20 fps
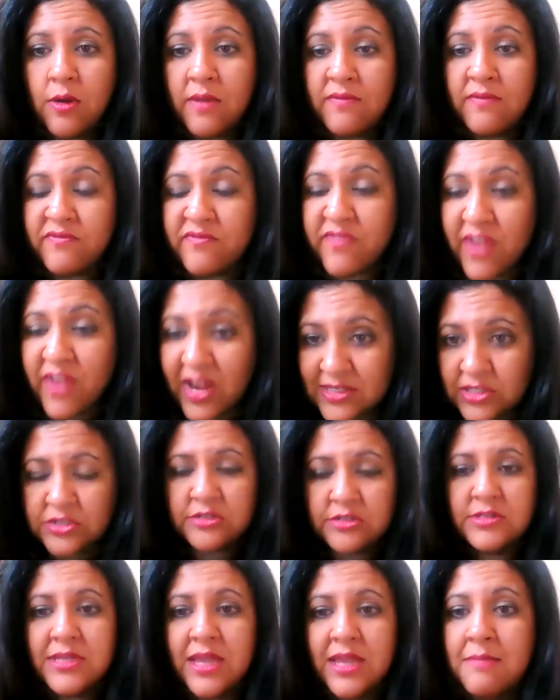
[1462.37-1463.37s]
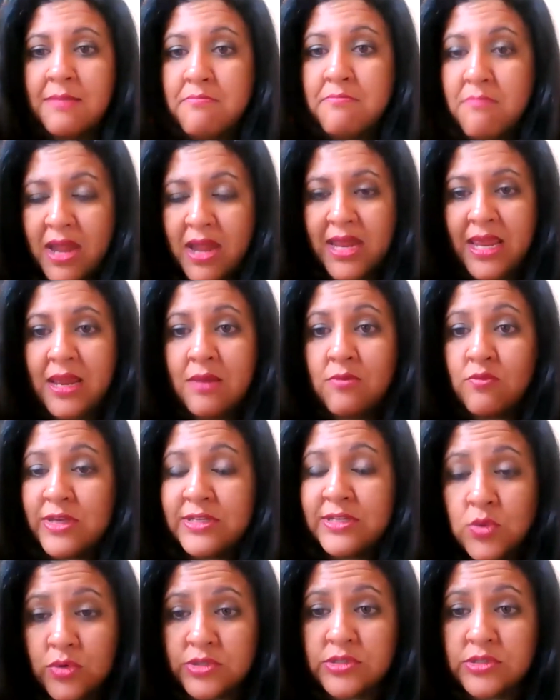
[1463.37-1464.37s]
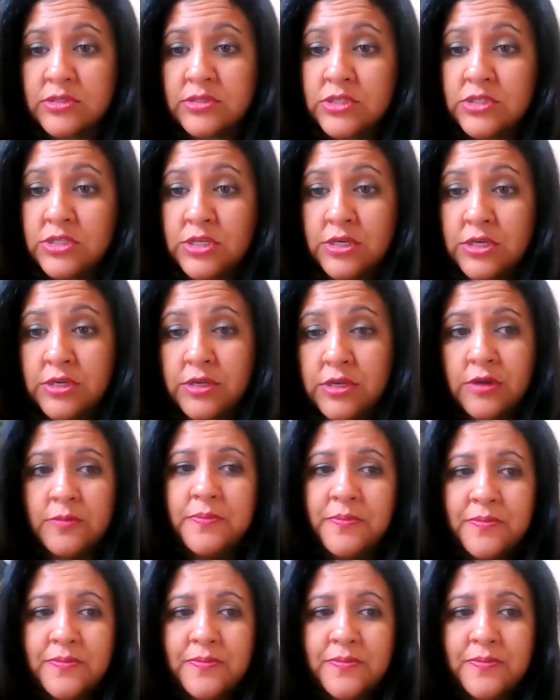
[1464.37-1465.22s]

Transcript: investors and money and resources to you